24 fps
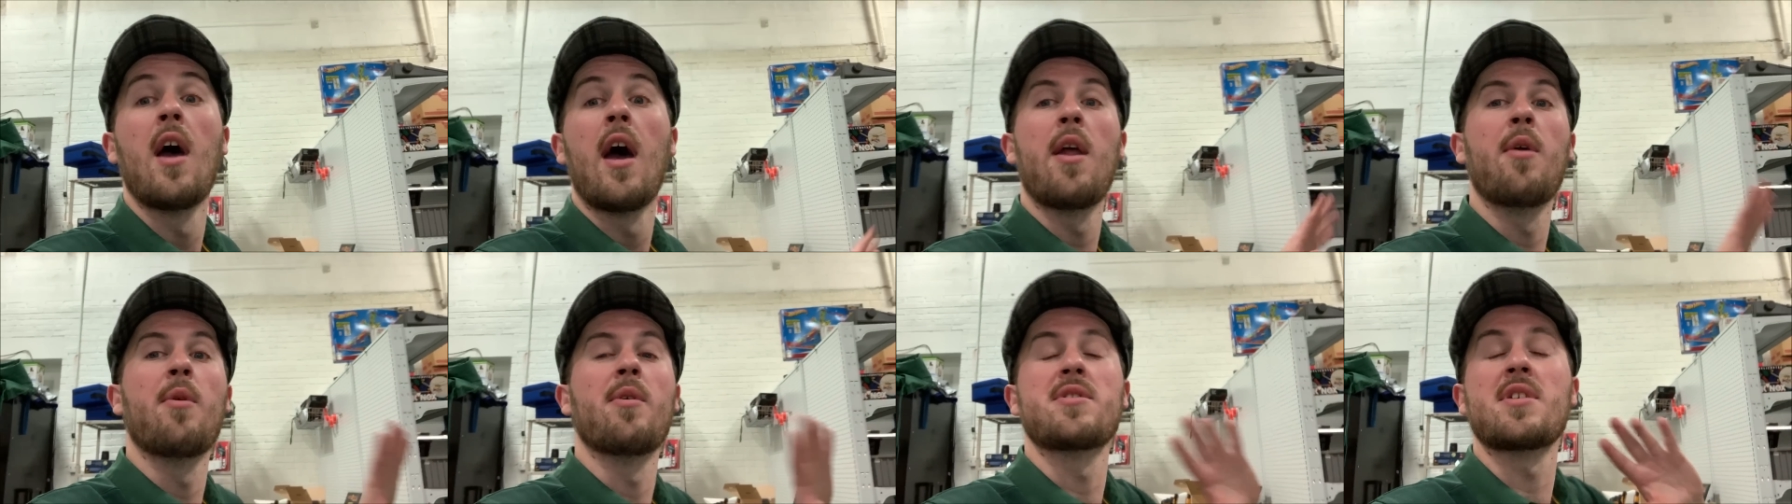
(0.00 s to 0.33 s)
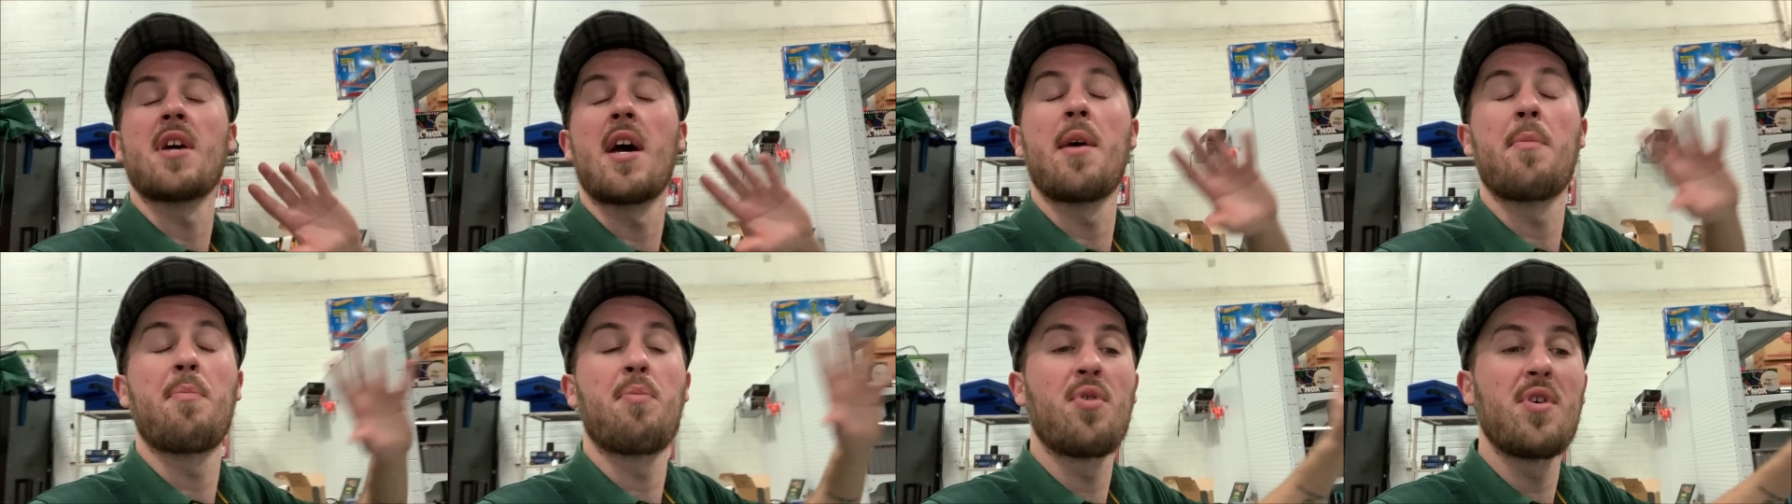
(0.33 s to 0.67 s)
Anyways,
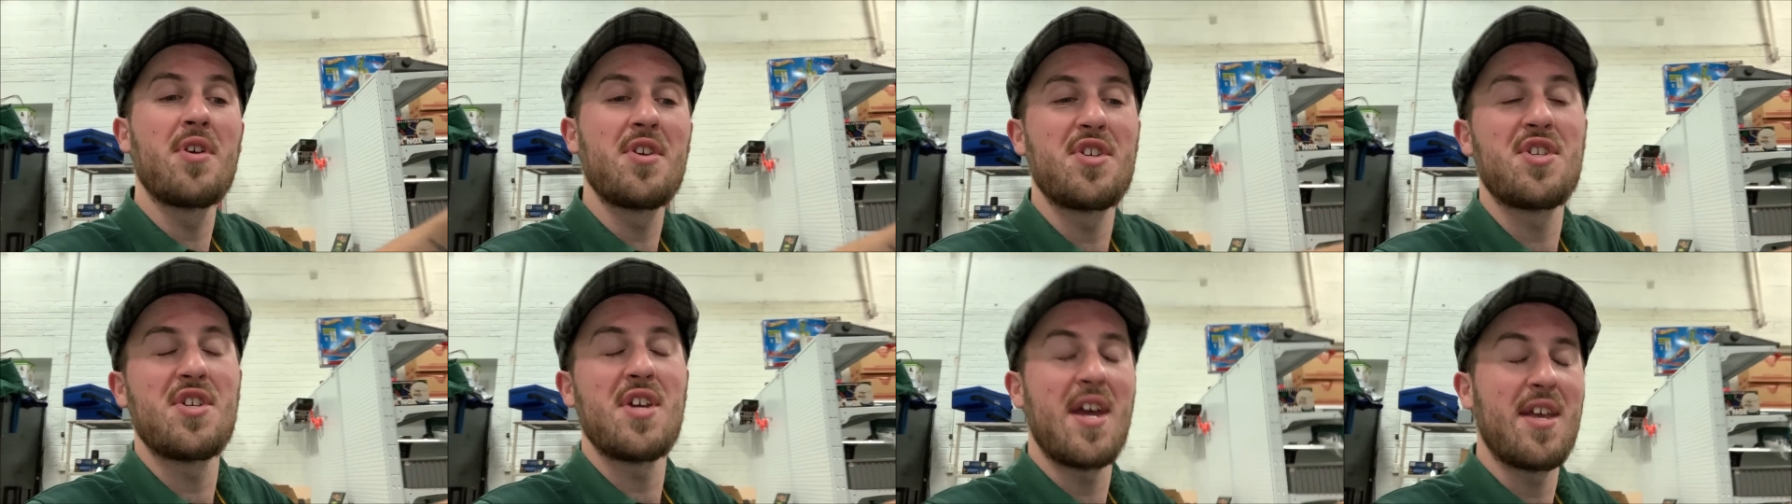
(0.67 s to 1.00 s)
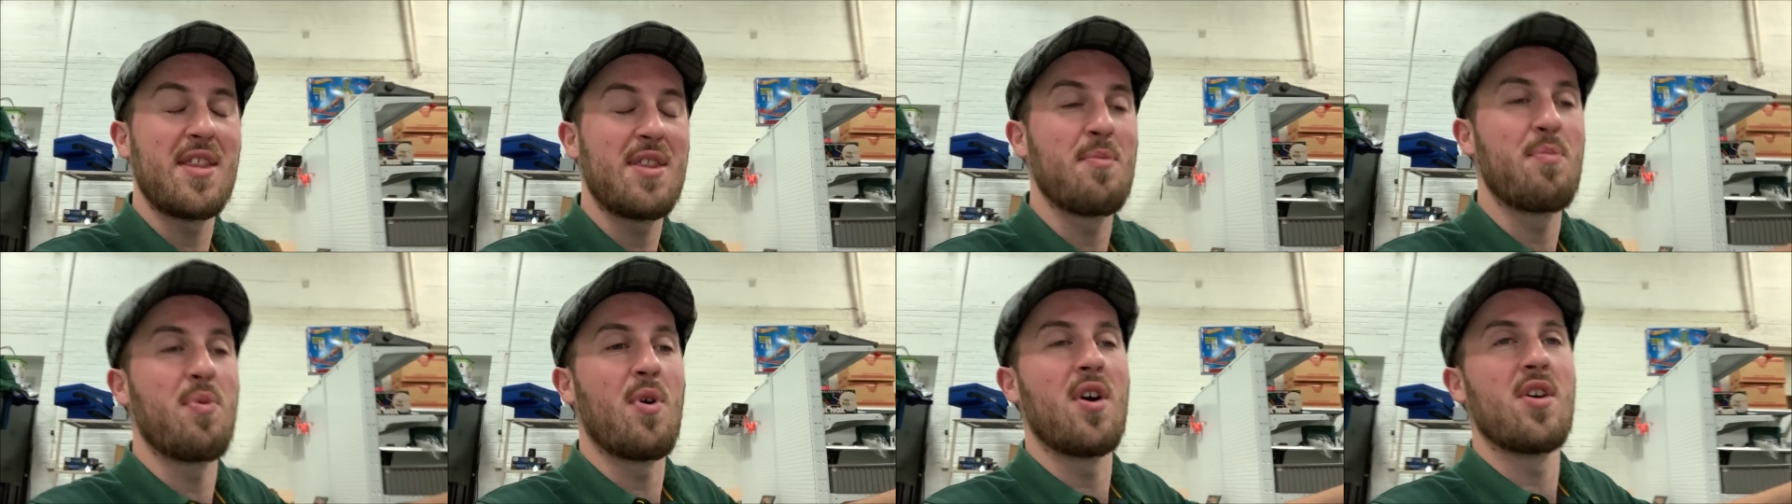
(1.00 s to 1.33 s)
I
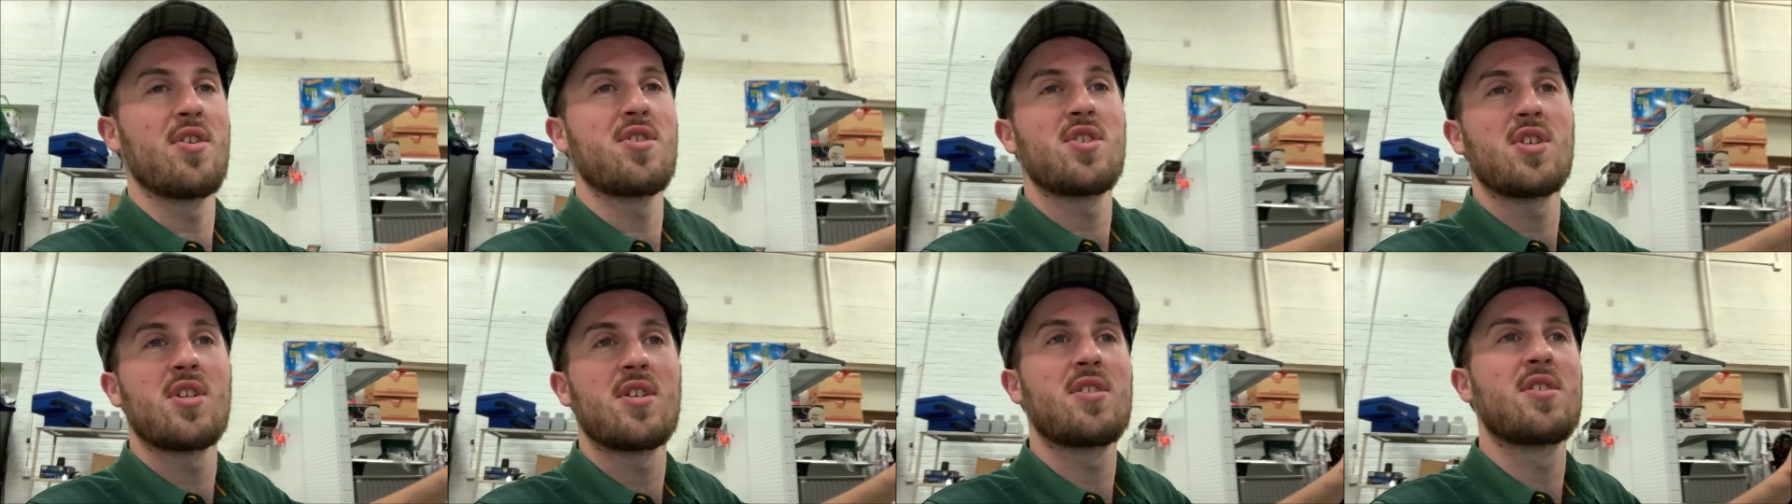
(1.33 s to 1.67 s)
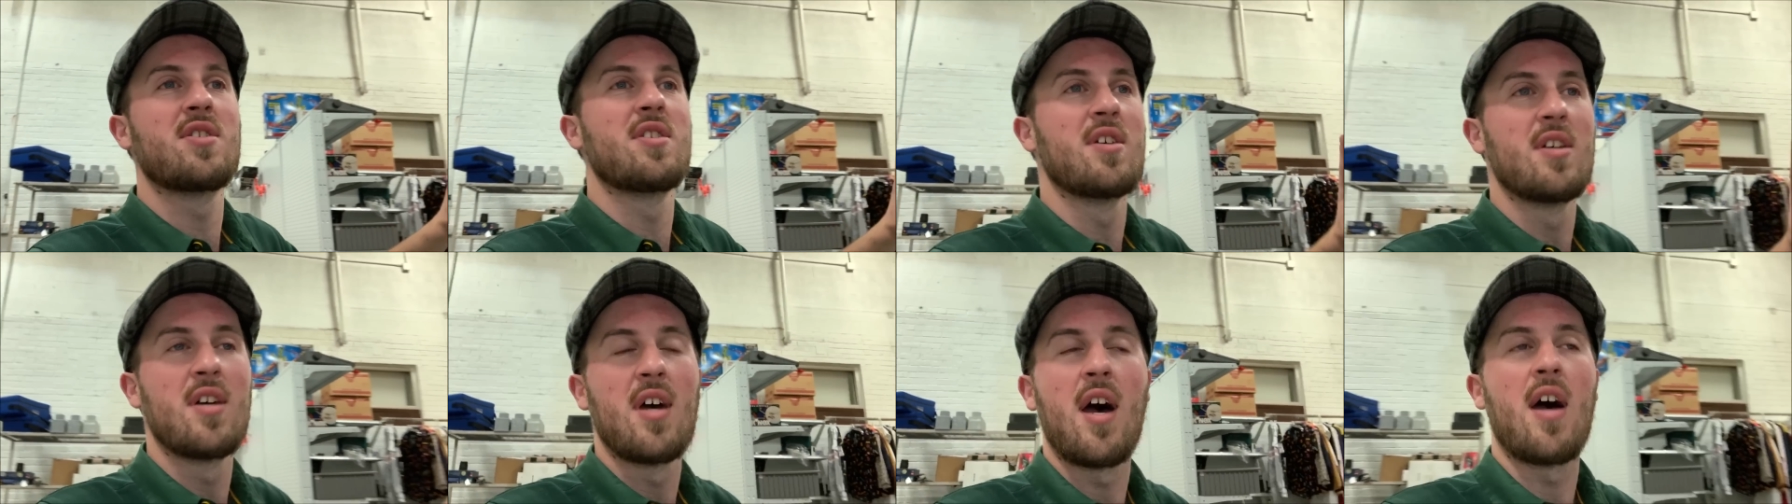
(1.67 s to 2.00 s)
appreciate the purchase.